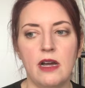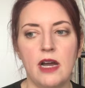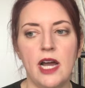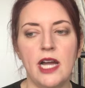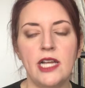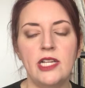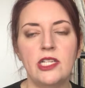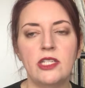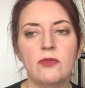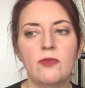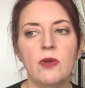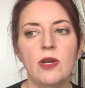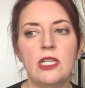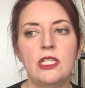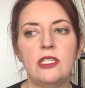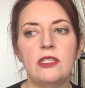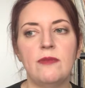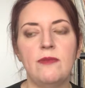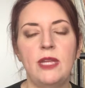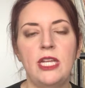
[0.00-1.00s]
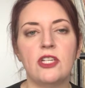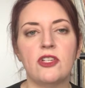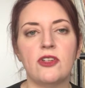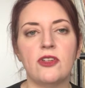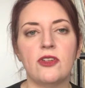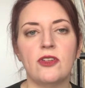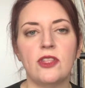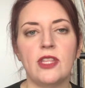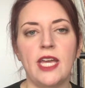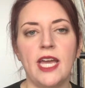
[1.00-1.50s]
I just want to make
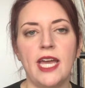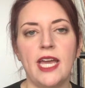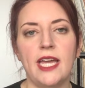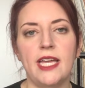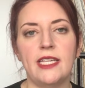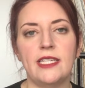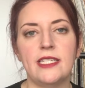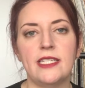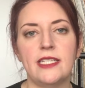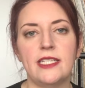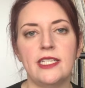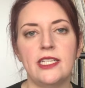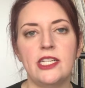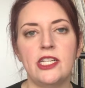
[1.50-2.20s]
sure that,